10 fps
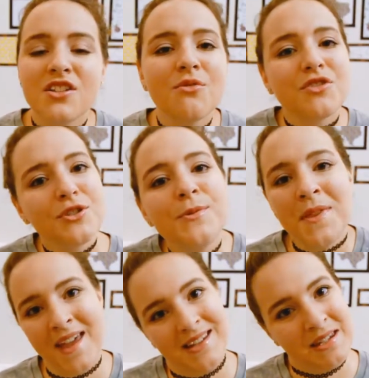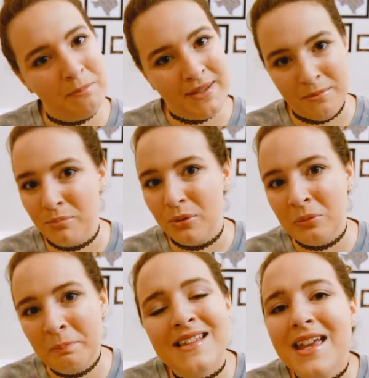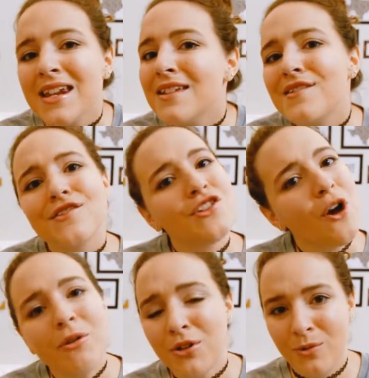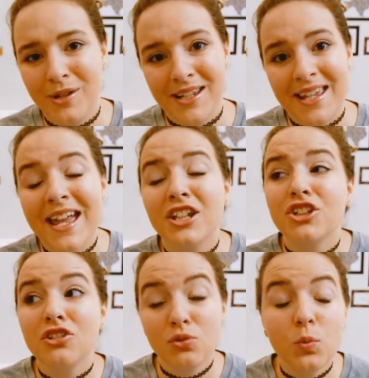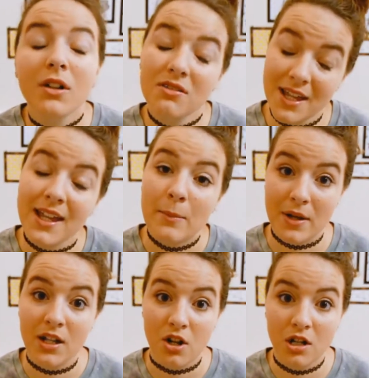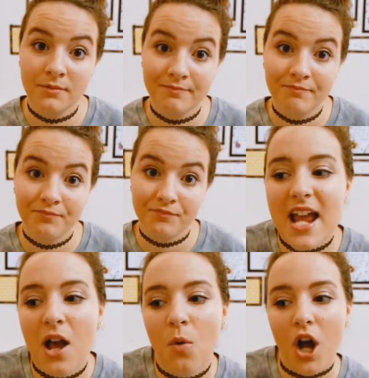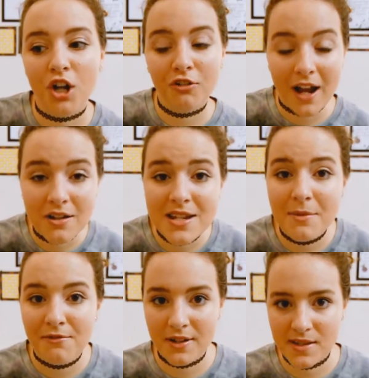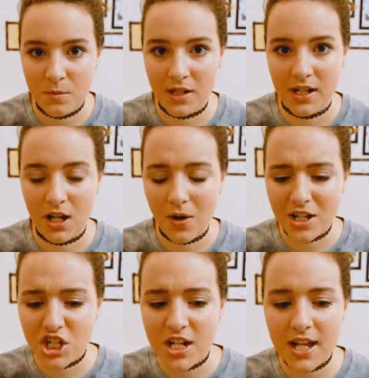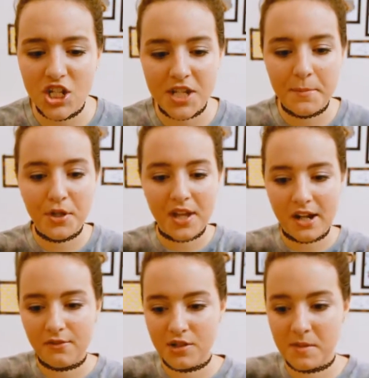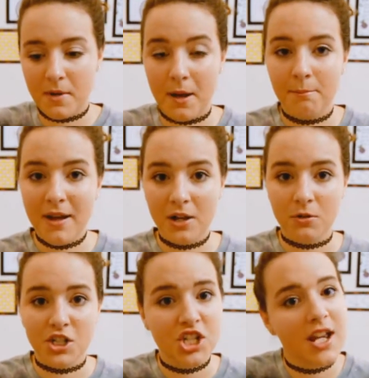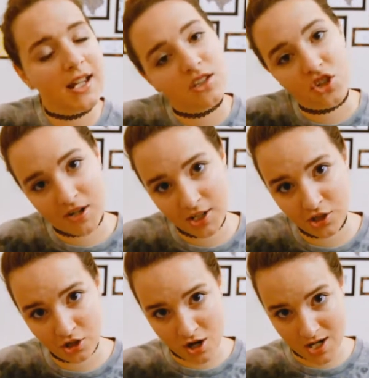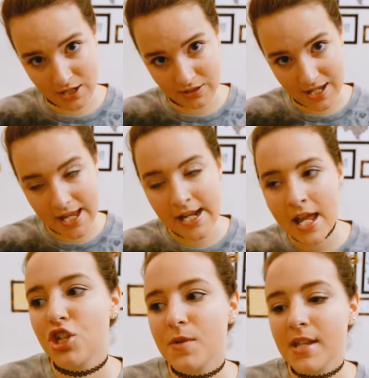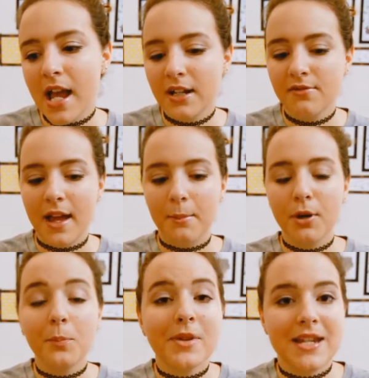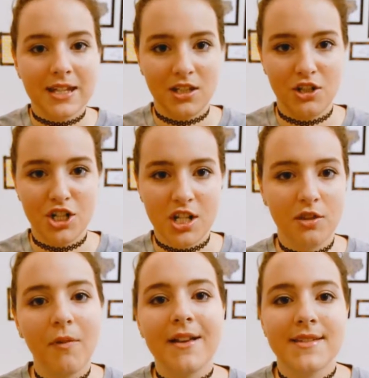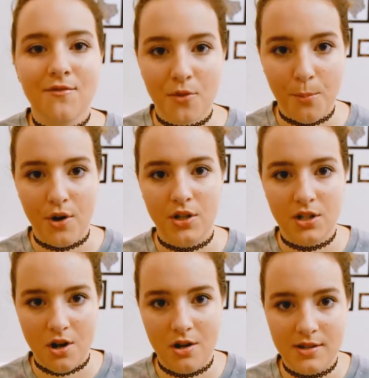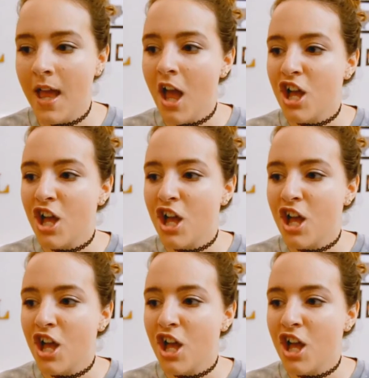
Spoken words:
Don't do that to people. It is so annoying and you will get hit by a car. I walk around to my friend's window, and she had just pulled out of her spot backwards. She hadn't straightened her car out yet. She was kind of like perpendicular to the rest of the parked cars.